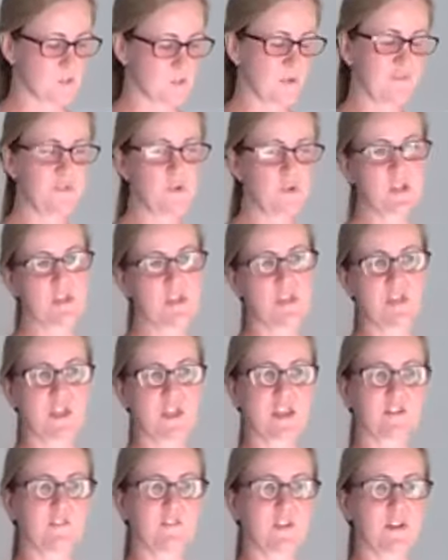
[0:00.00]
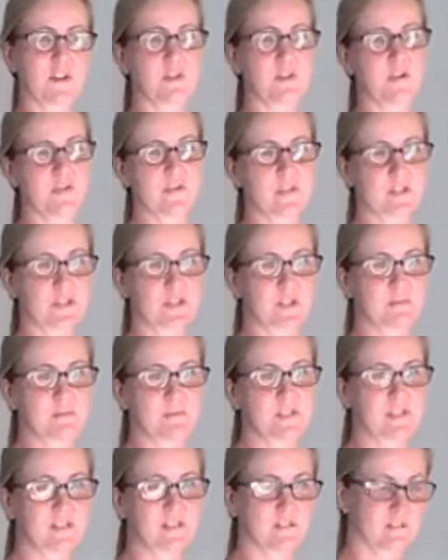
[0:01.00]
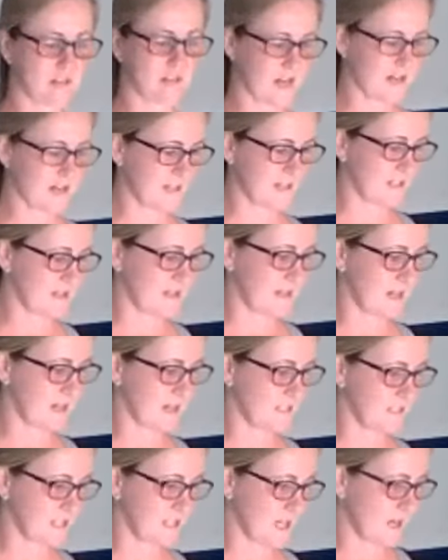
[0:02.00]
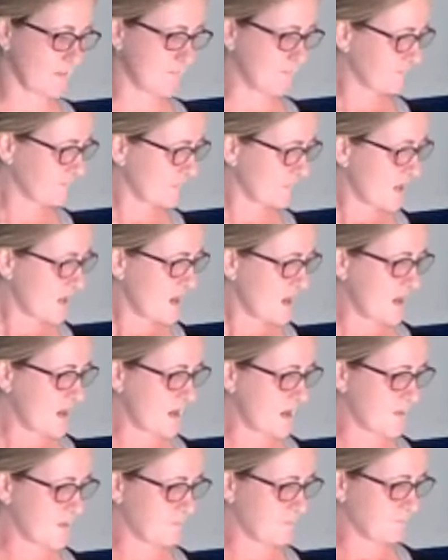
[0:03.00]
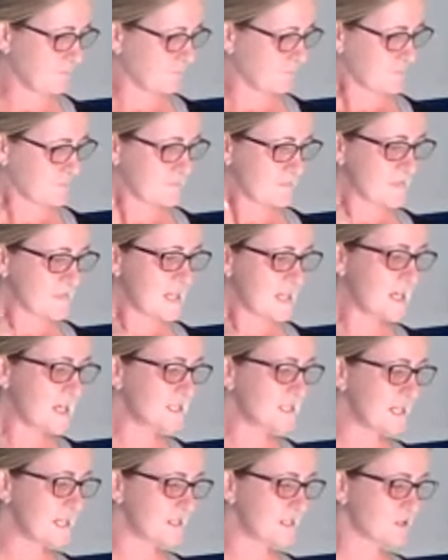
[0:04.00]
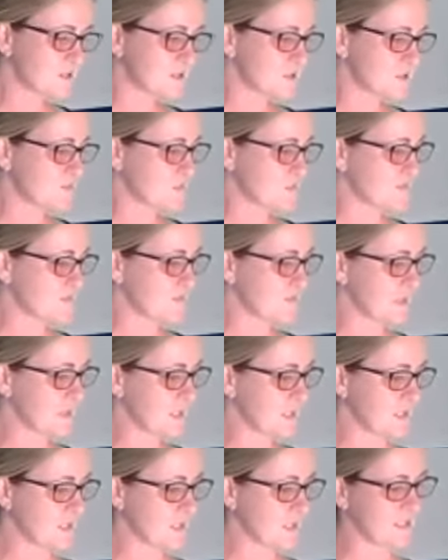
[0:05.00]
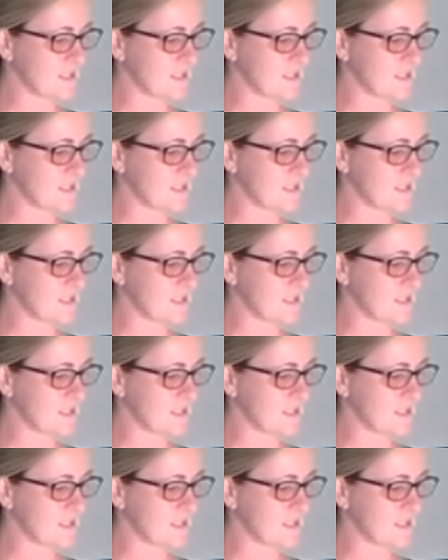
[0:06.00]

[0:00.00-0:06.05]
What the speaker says: So if you can think of it in those terms, you'll kind of get the idea. A dancer's movement